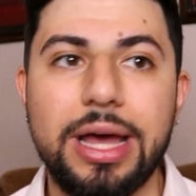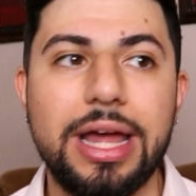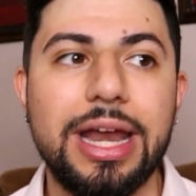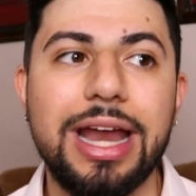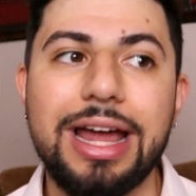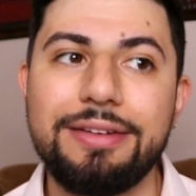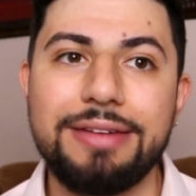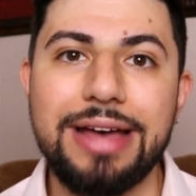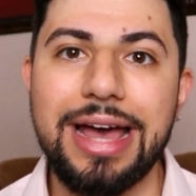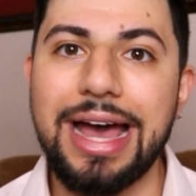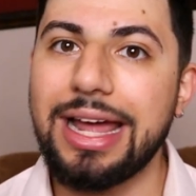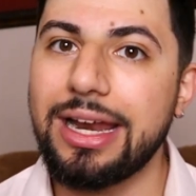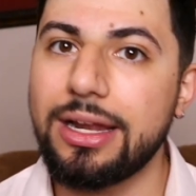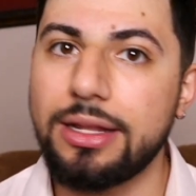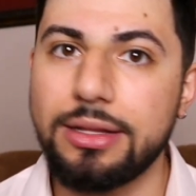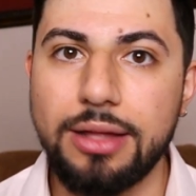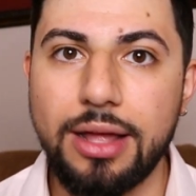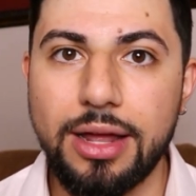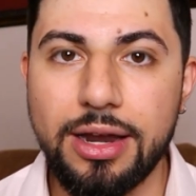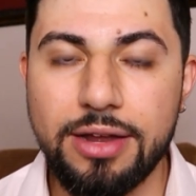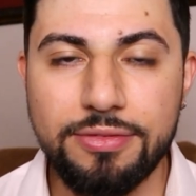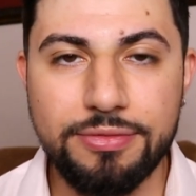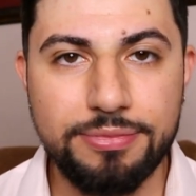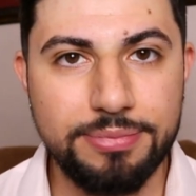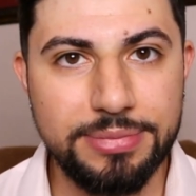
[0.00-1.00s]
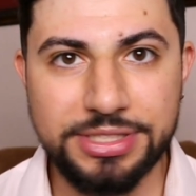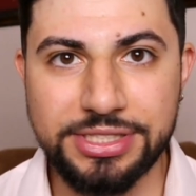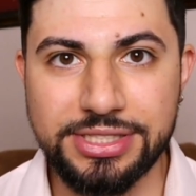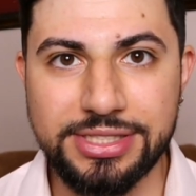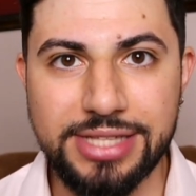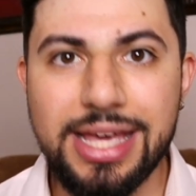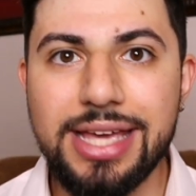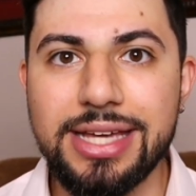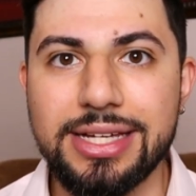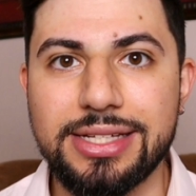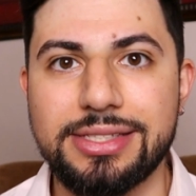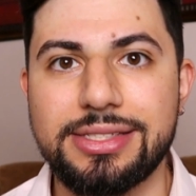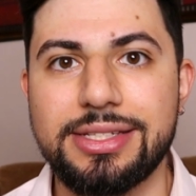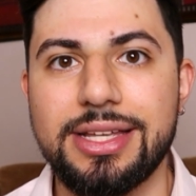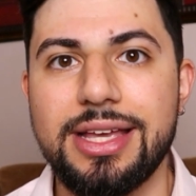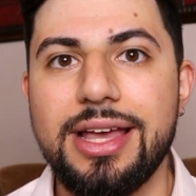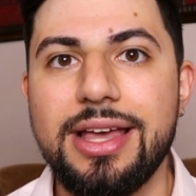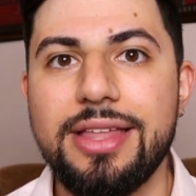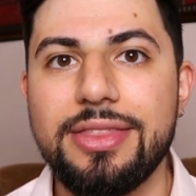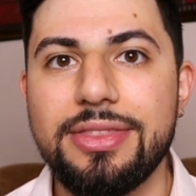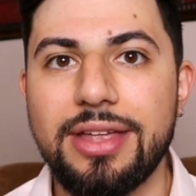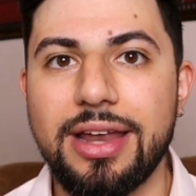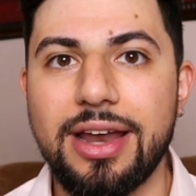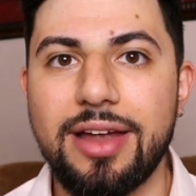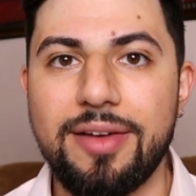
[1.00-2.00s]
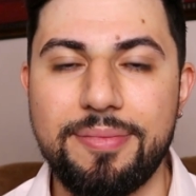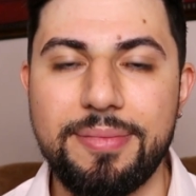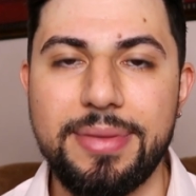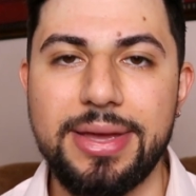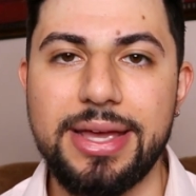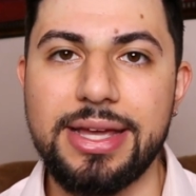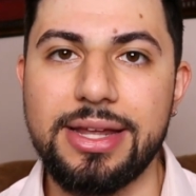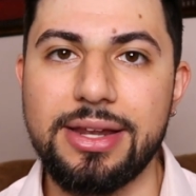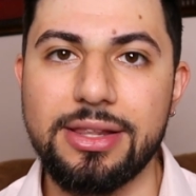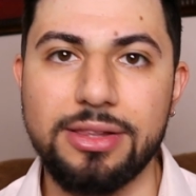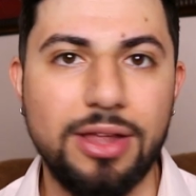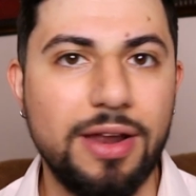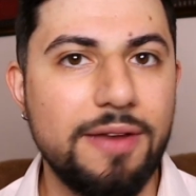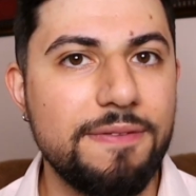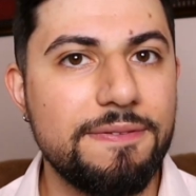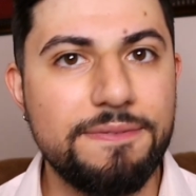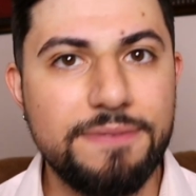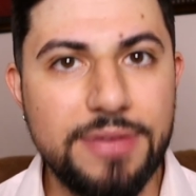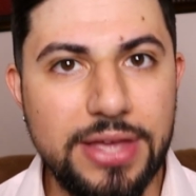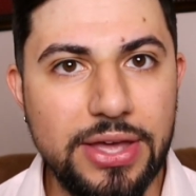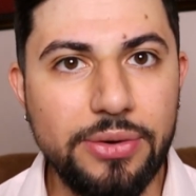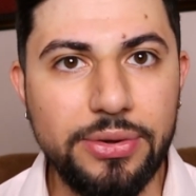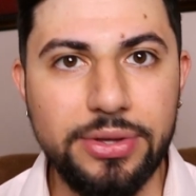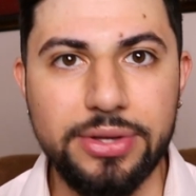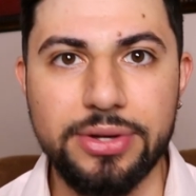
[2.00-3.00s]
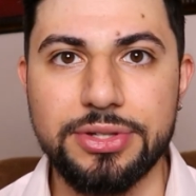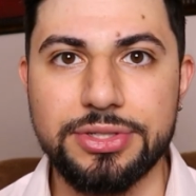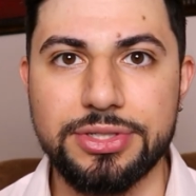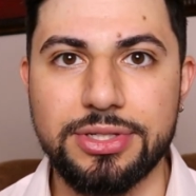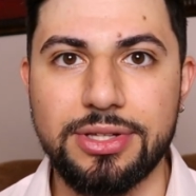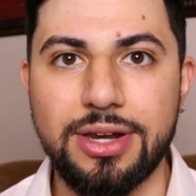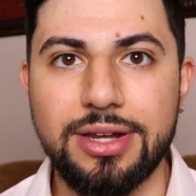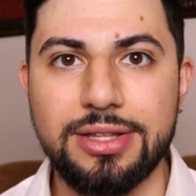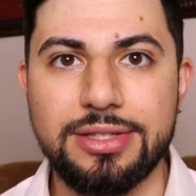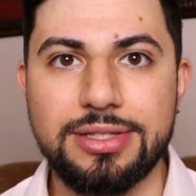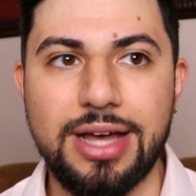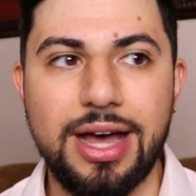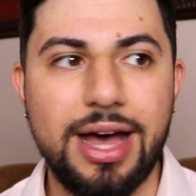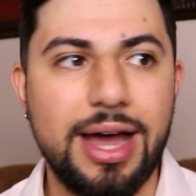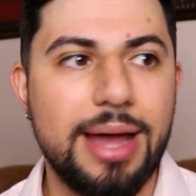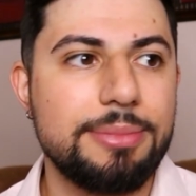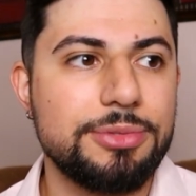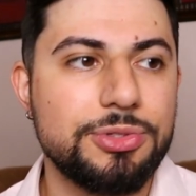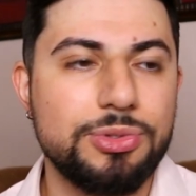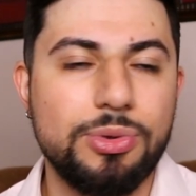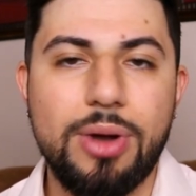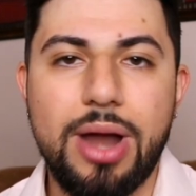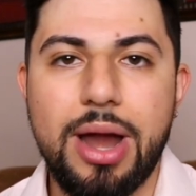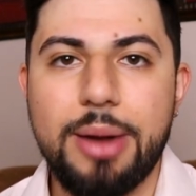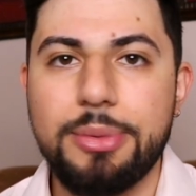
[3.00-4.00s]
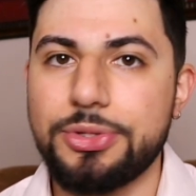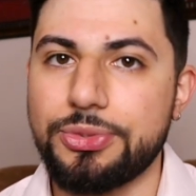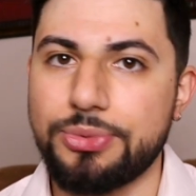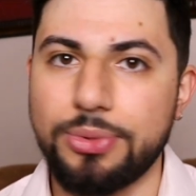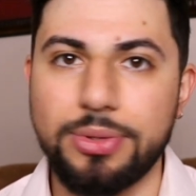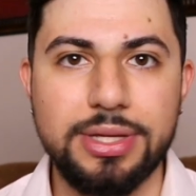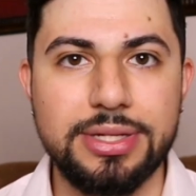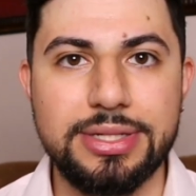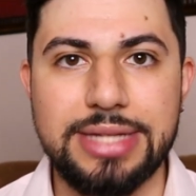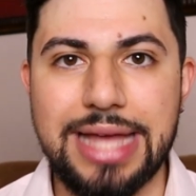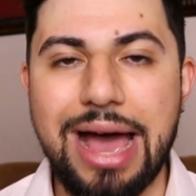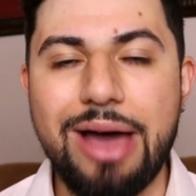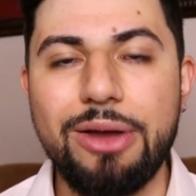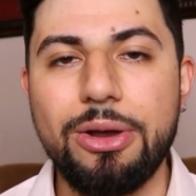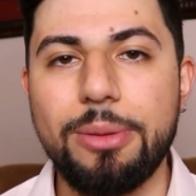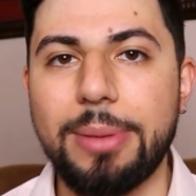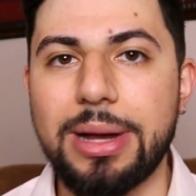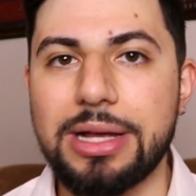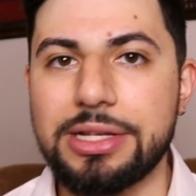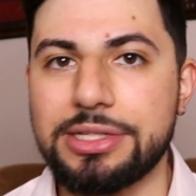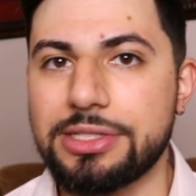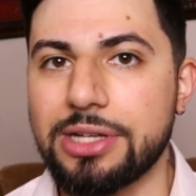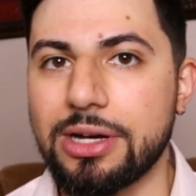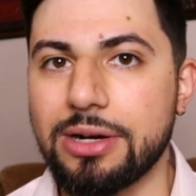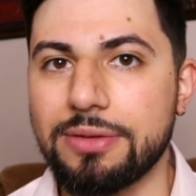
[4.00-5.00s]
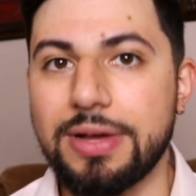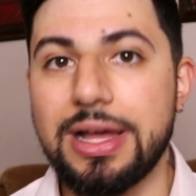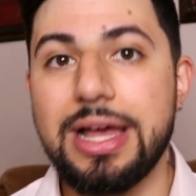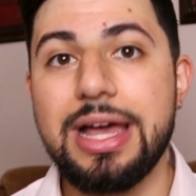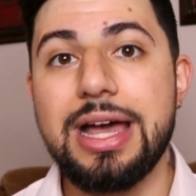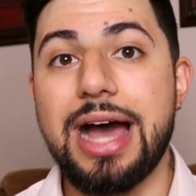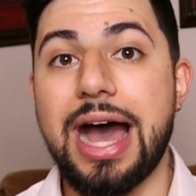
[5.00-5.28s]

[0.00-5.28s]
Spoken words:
and I've had a lot of mistakes that I've made, a lot of failures, a lot of times where I was really down on myself.